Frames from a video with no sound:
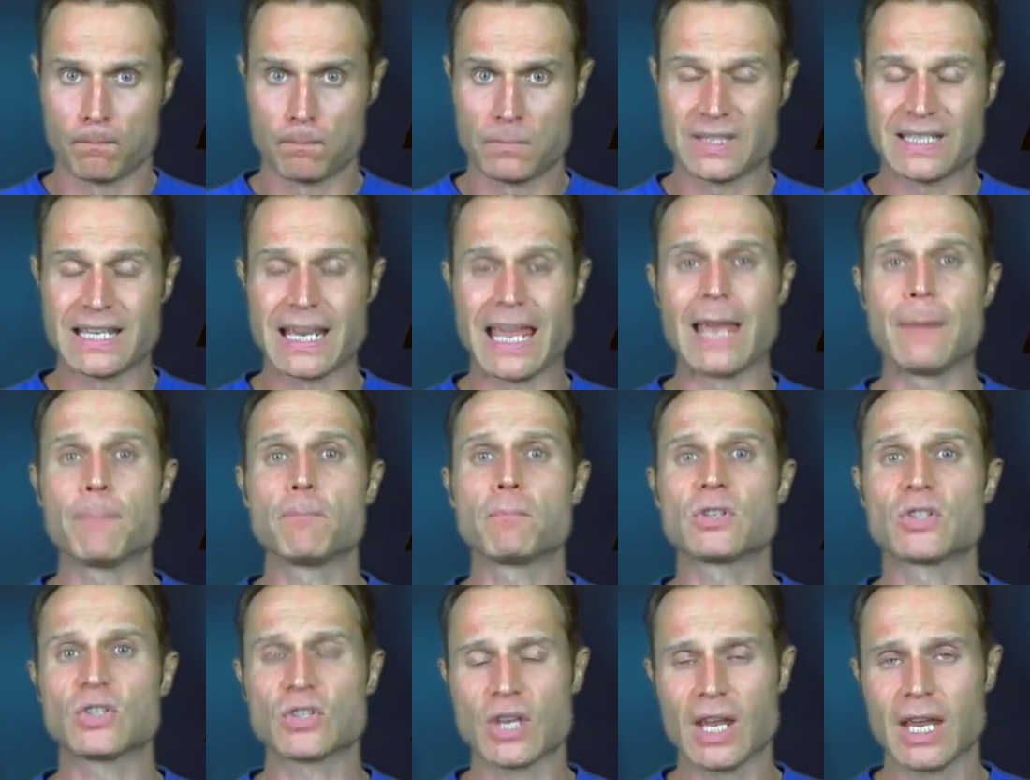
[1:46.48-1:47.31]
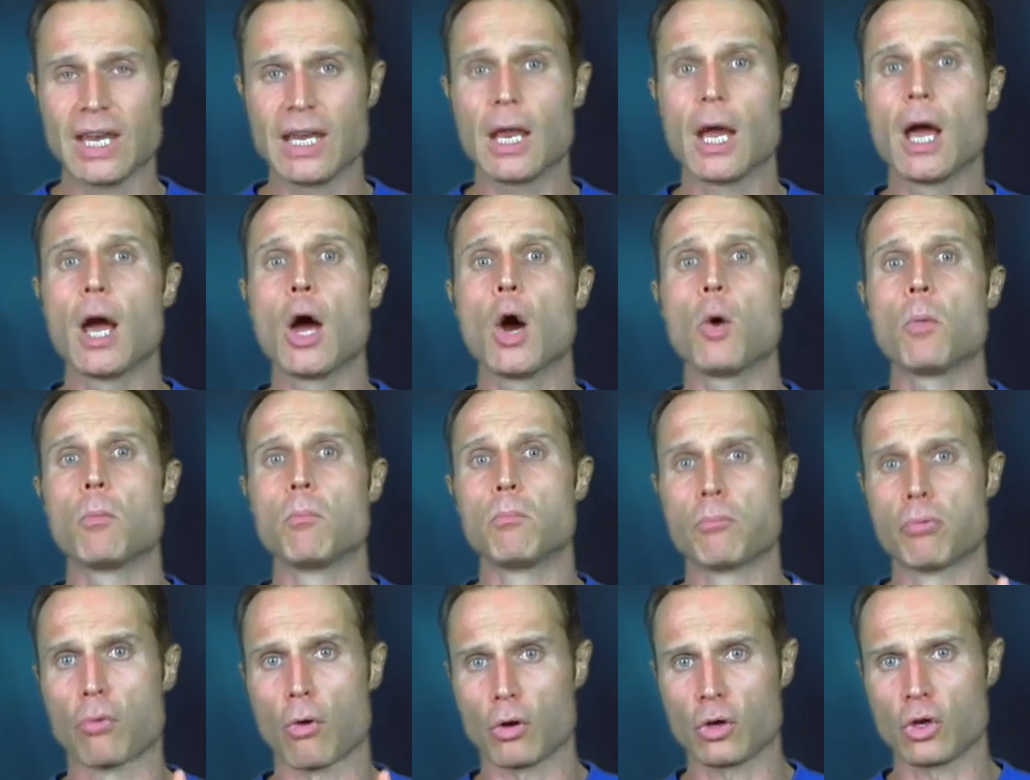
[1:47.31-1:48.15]
10%
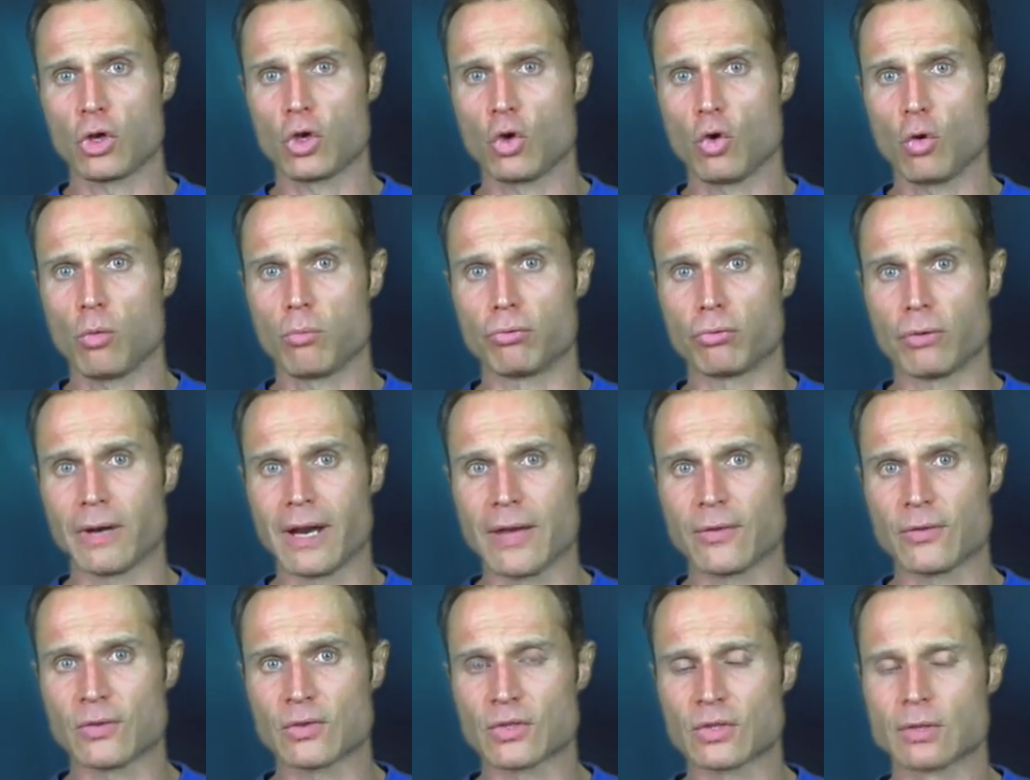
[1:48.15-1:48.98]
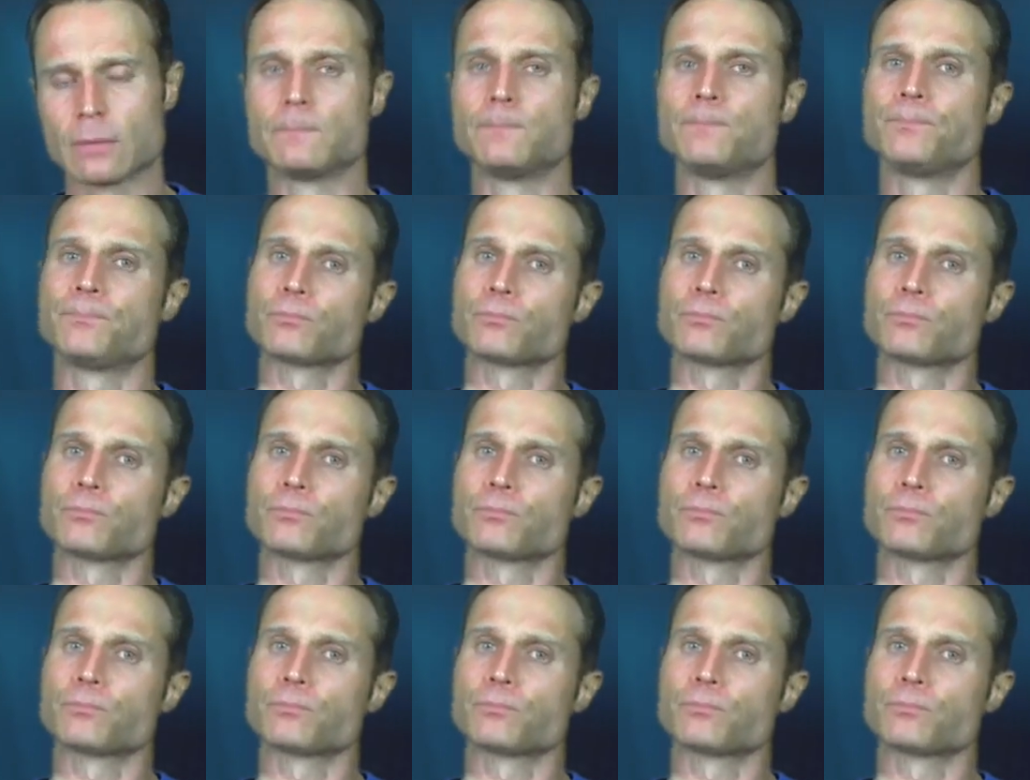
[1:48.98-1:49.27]
bronchial breaths.